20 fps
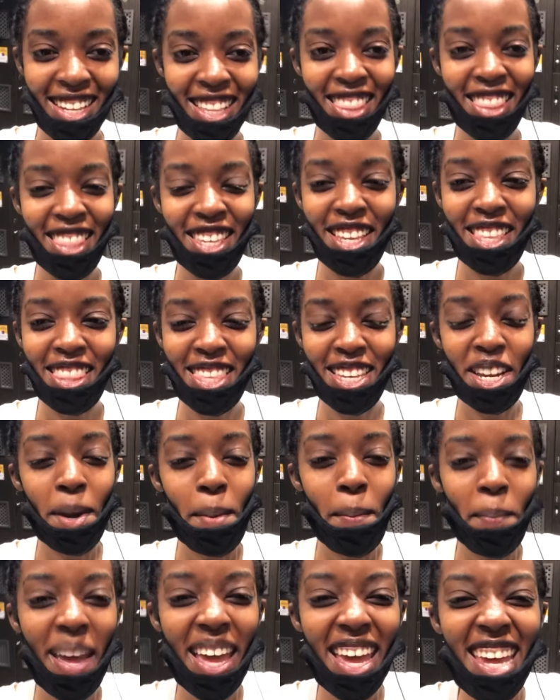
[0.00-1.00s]
the, the
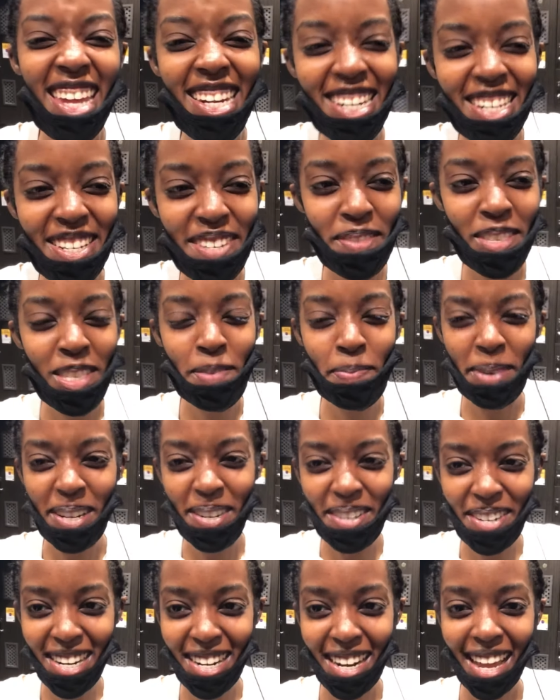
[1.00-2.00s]
competitive
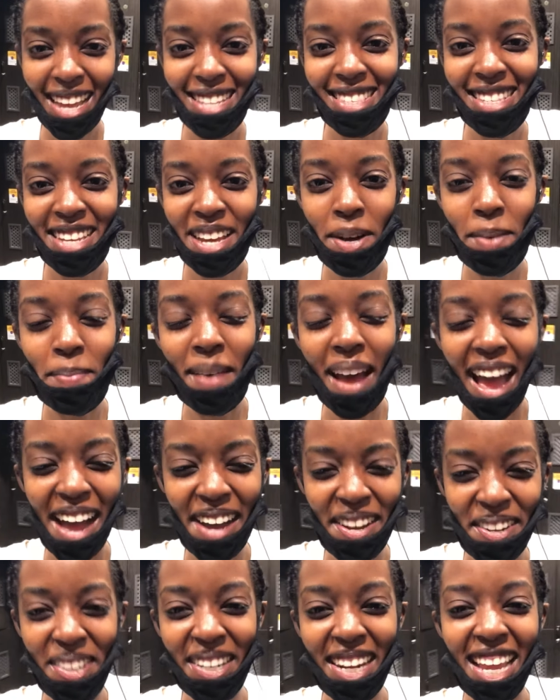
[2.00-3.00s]
spirit has come
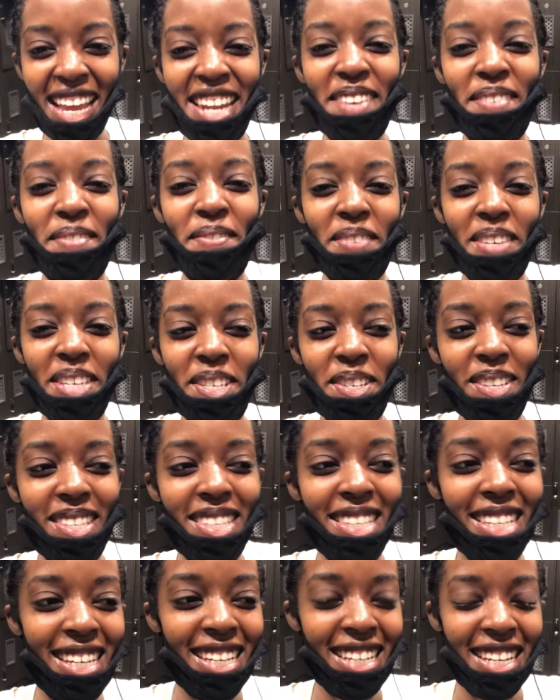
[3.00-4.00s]
out, and it feels
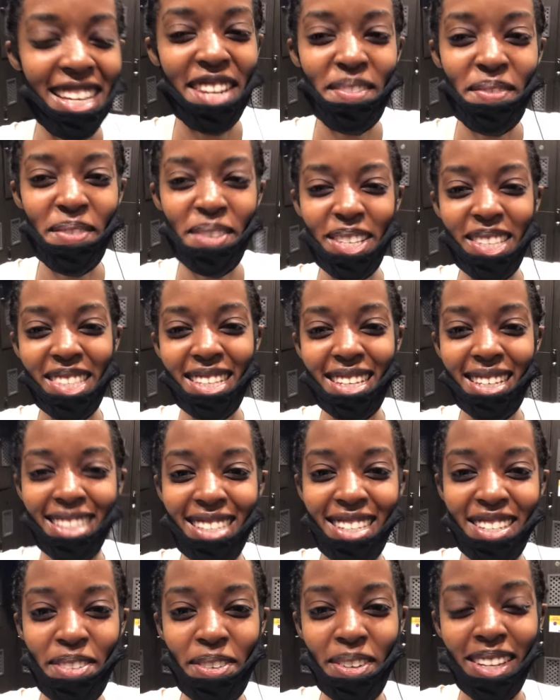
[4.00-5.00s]
good. It feels good
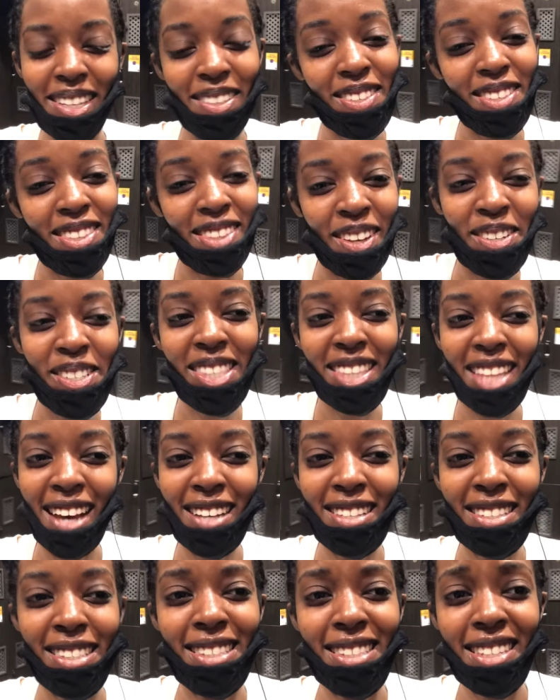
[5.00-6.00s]
to do those, those
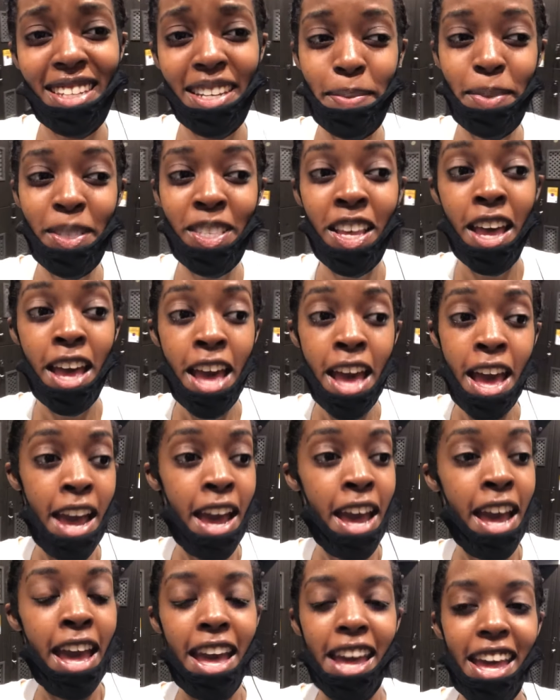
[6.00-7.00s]
thousand steps
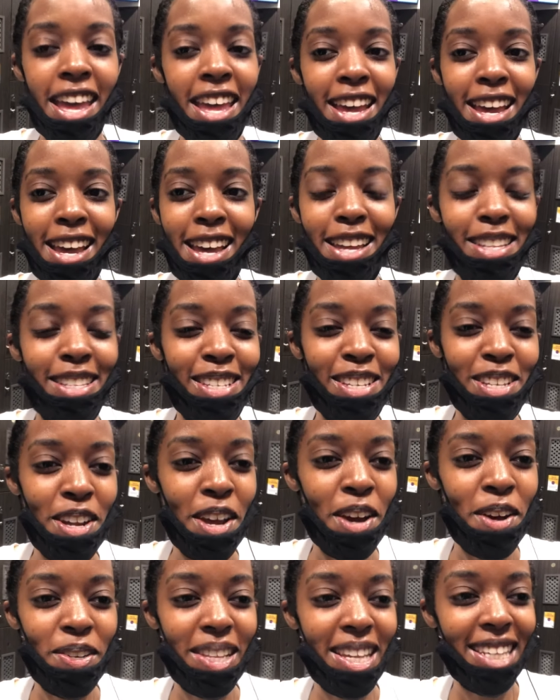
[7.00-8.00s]
and to
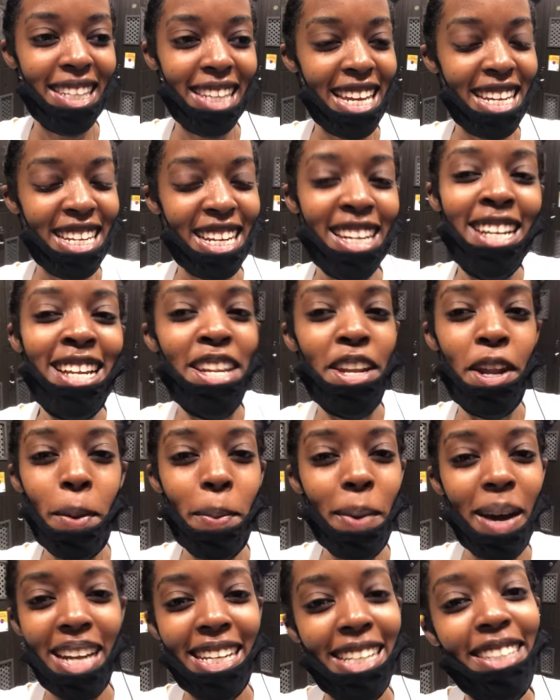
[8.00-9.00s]
know that like
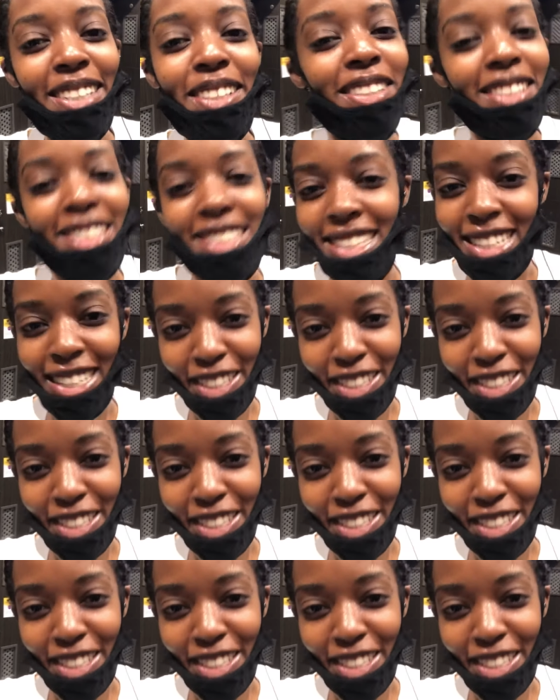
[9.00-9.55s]
nobody else in the